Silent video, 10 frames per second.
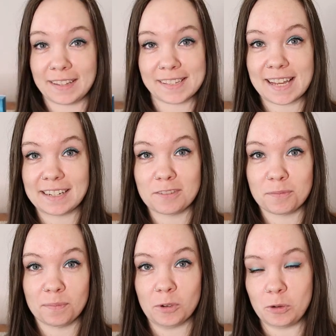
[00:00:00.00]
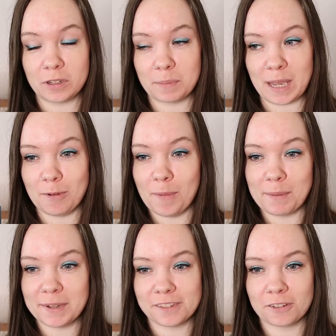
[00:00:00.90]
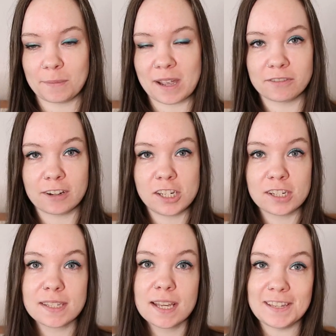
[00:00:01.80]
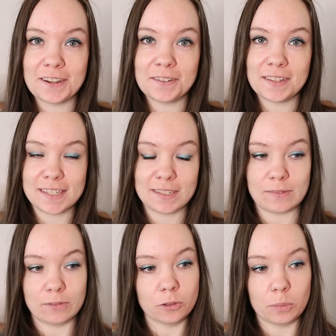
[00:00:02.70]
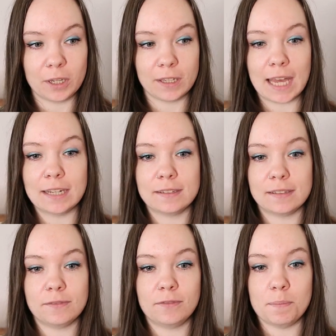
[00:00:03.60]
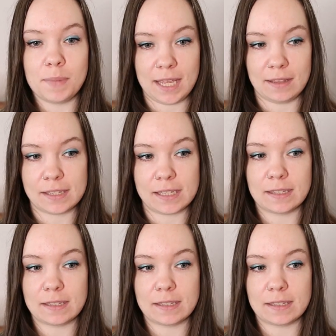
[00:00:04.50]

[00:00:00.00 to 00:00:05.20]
Like I said, I've ordered the paperback, but it's not coming out for ages. So this is the 4th book, and for me, this